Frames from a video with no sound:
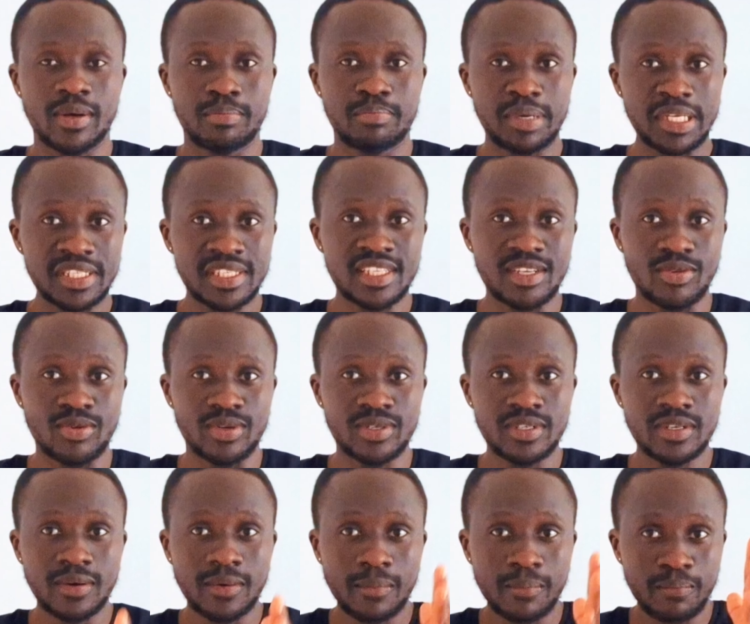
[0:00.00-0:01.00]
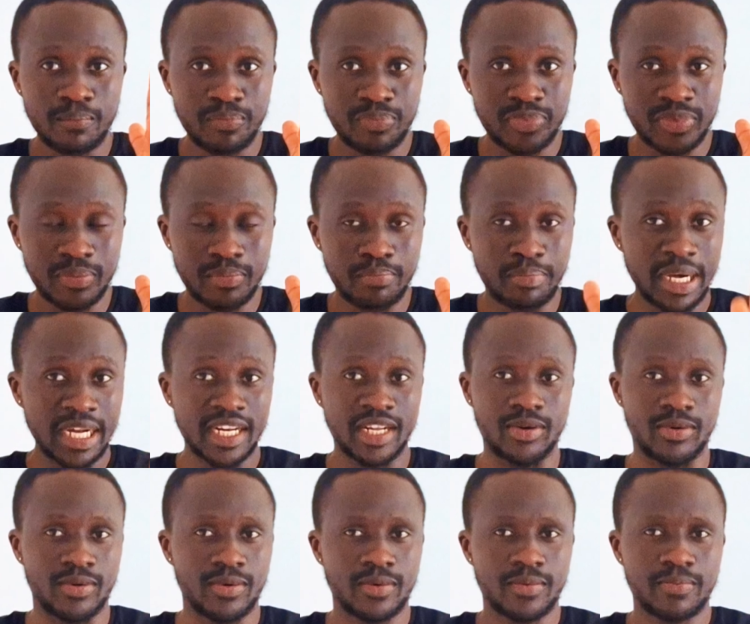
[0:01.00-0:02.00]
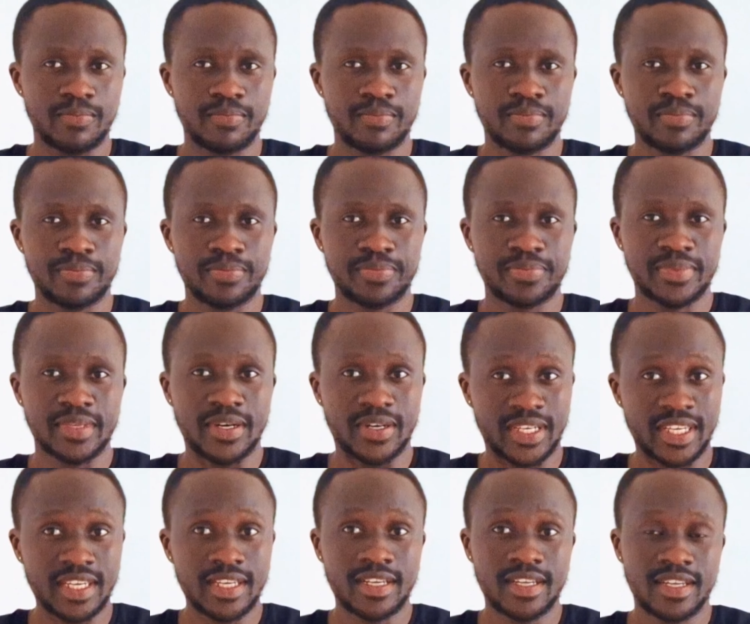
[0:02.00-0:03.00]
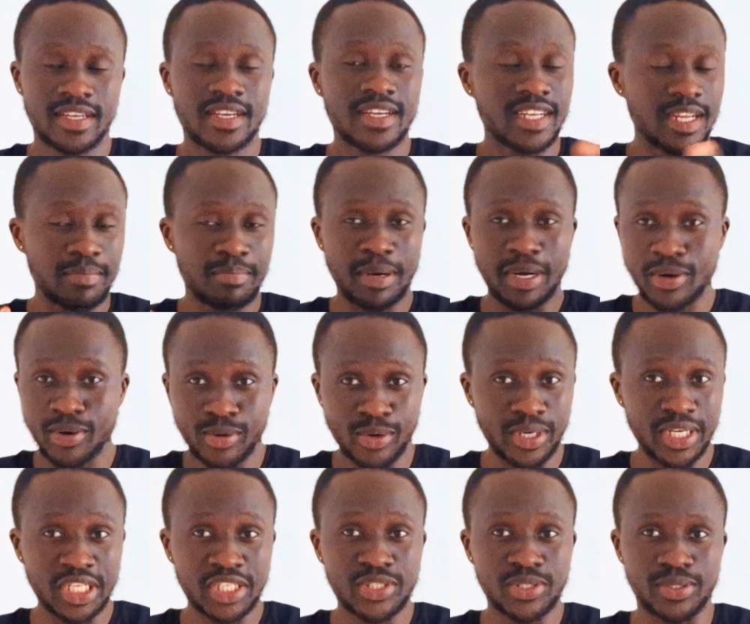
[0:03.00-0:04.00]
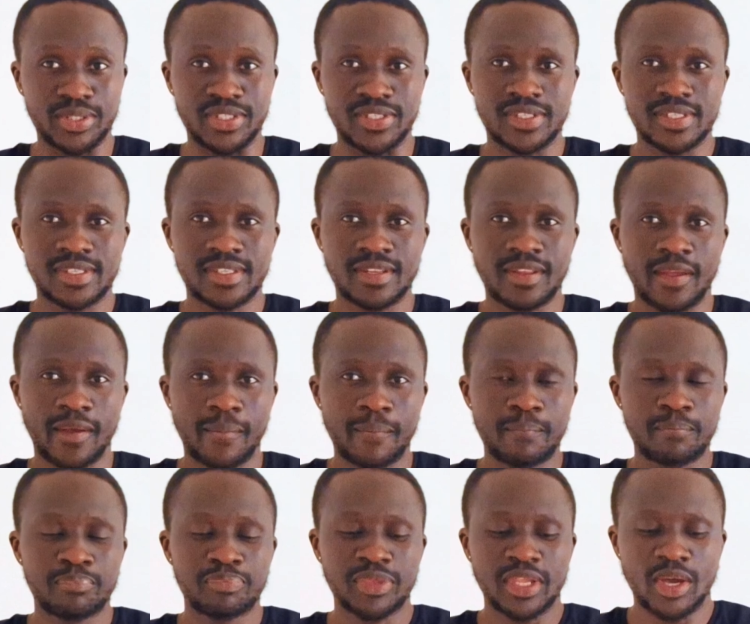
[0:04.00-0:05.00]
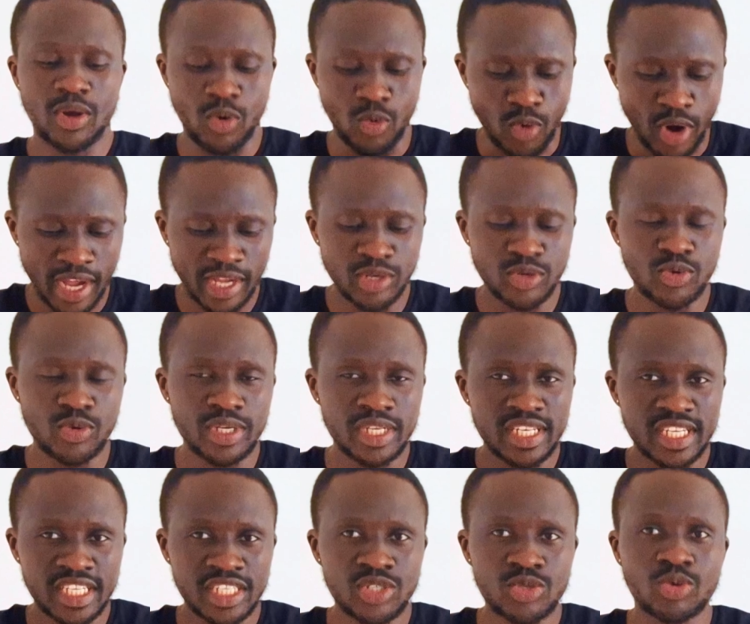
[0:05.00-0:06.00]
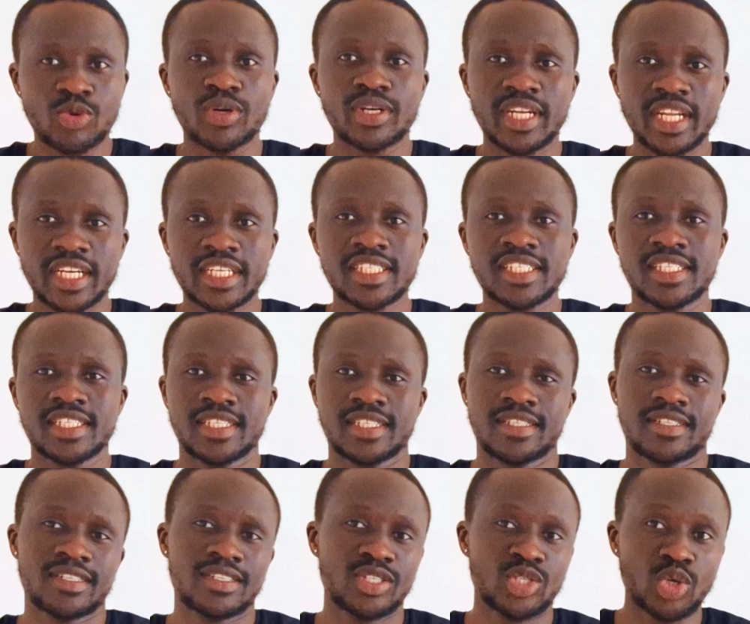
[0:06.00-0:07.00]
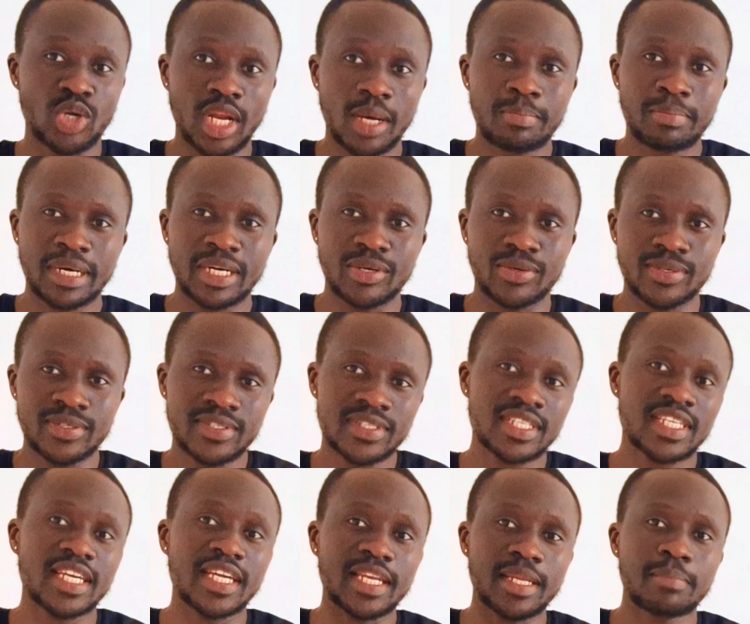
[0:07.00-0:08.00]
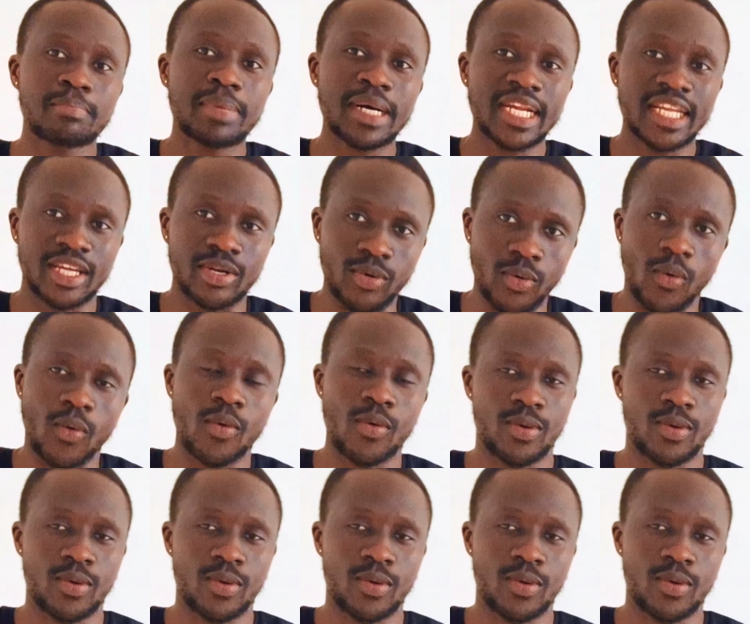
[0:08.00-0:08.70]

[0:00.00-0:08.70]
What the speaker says: basing on parallel. Okay? The parallel connections. Why do we need to connect solar panels in parallel?